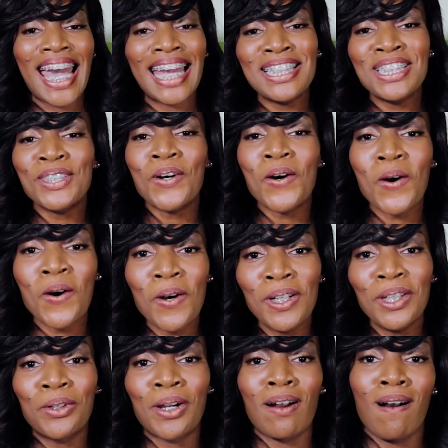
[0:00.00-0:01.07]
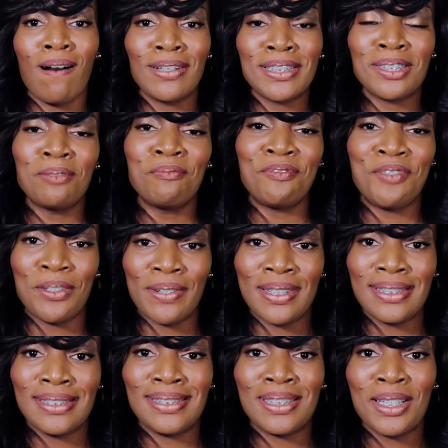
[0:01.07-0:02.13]
And to all our awesome
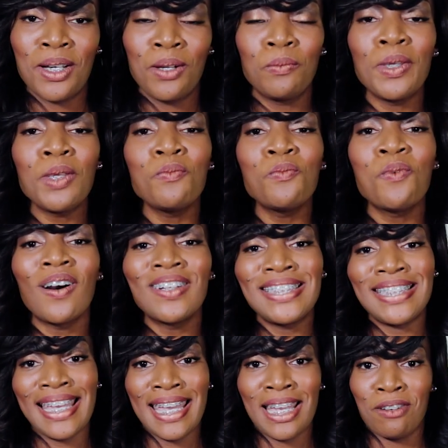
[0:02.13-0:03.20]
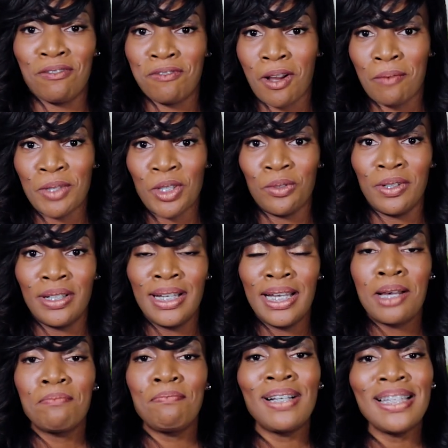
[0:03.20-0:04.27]
viewers, we want to hear from you.
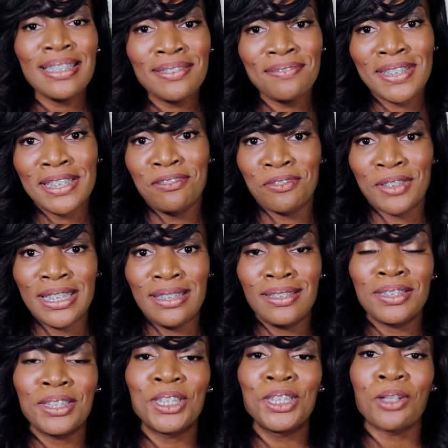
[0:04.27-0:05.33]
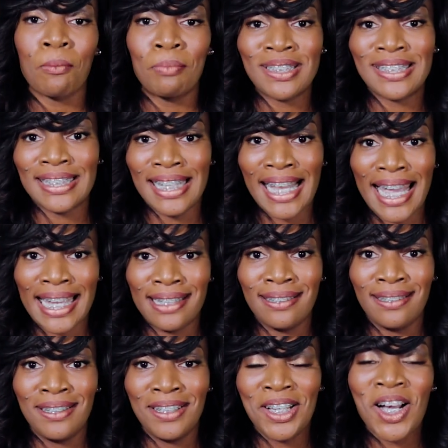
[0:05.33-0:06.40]
Please feel free to drop us a line.
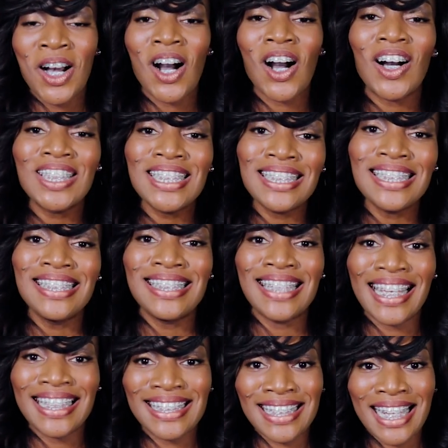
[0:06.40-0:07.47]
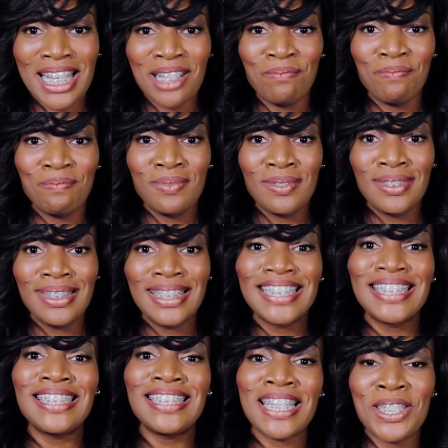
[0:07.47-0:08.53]
Until next time,
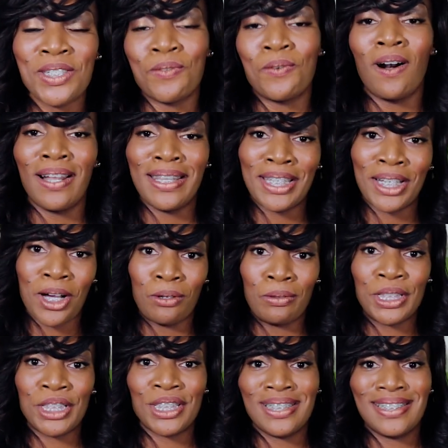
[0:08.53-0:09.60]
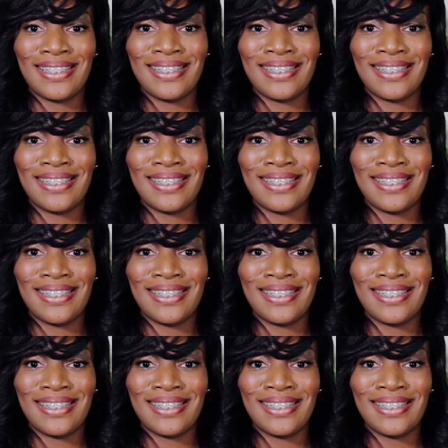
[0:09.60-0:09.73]
see you on the couch.